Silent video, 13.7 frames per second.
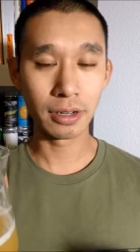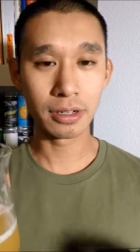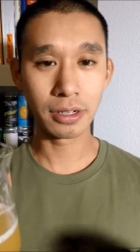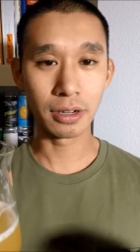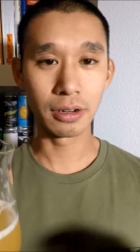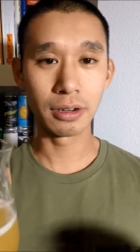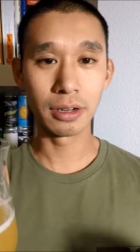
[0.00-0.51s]
a
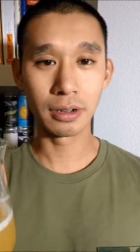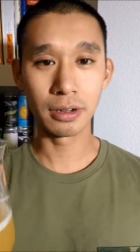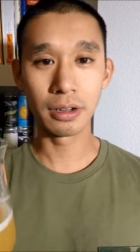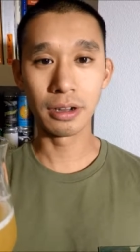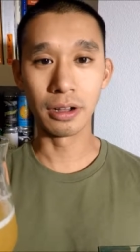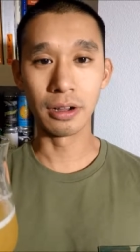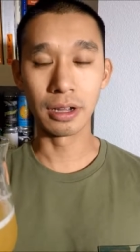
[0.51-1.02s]
certain,
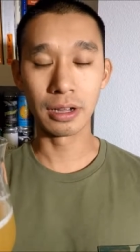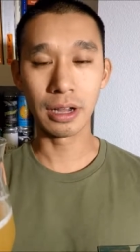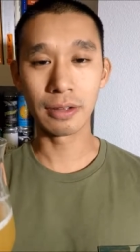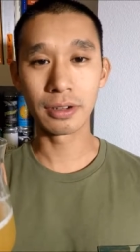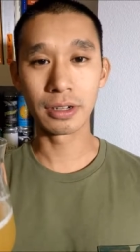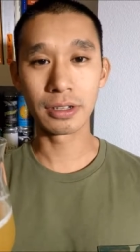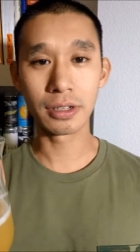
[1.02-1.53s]

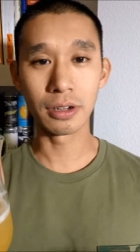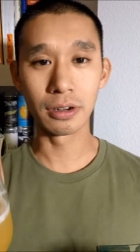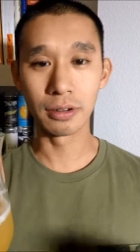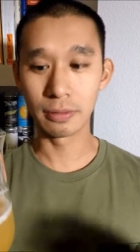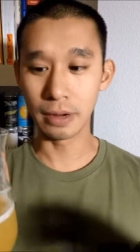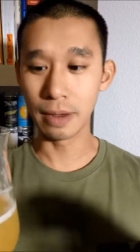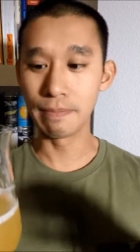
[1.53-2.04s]
after a
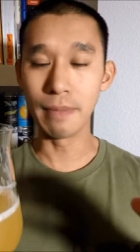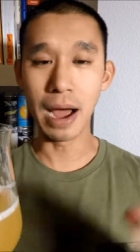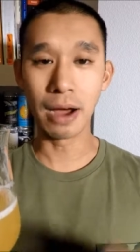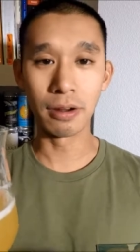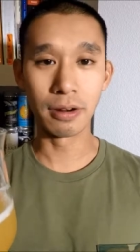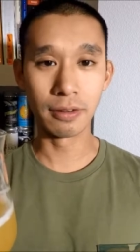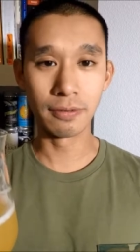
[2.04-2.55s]
certain
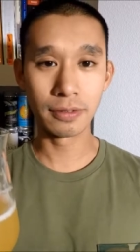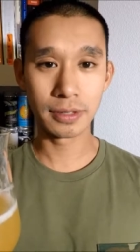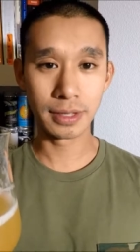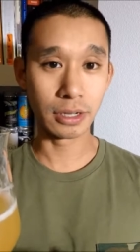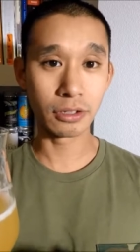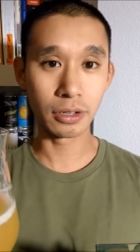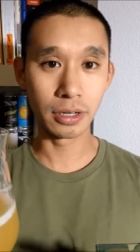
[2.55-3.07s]
amount of
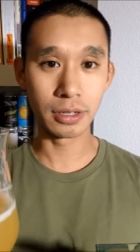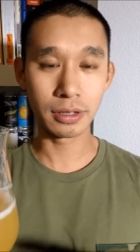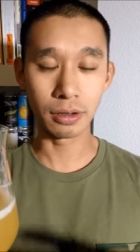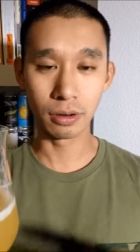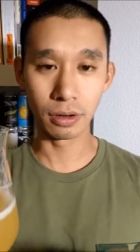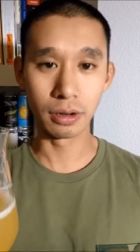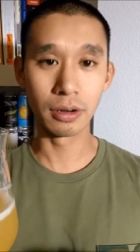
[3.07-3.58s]
citrus
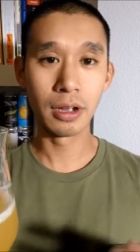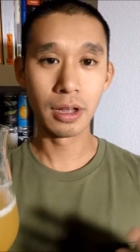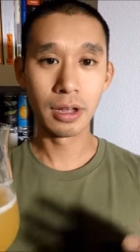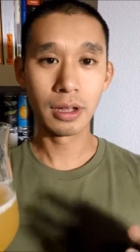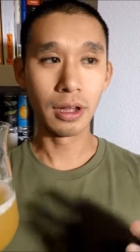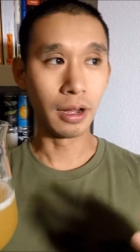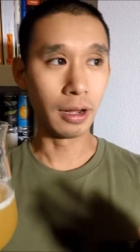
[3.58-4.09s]
or
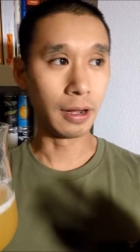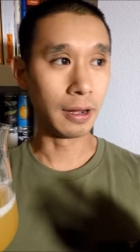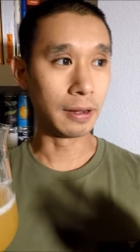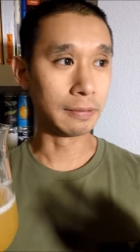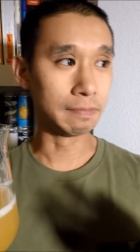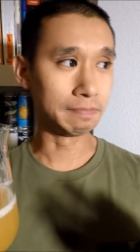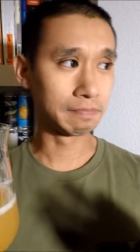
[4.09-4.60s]

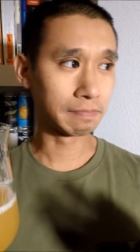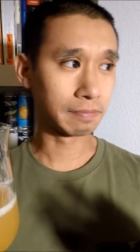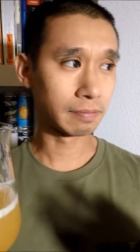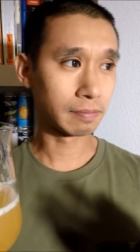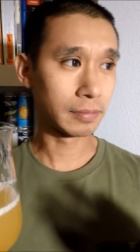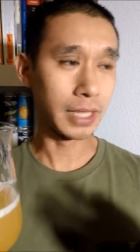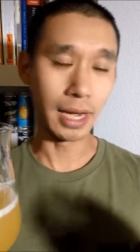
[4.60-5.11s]

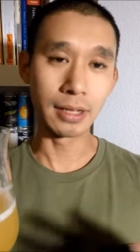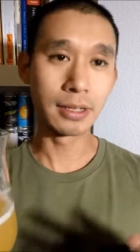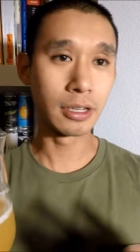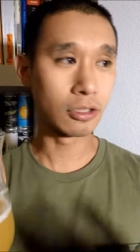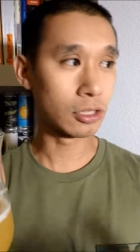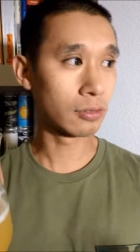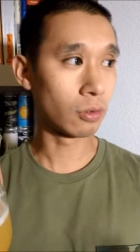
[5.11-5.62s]

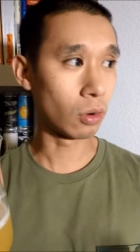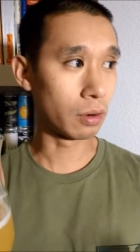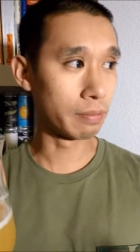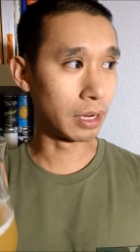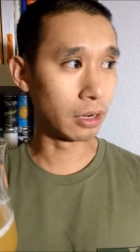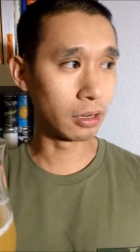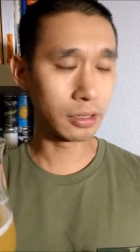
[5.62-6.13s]
citrus forward
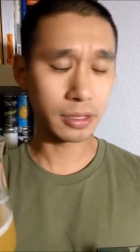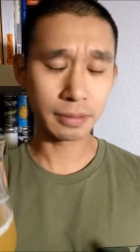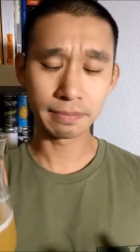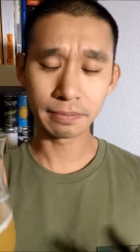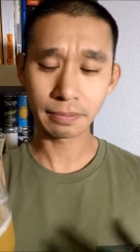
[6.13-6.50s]
beers.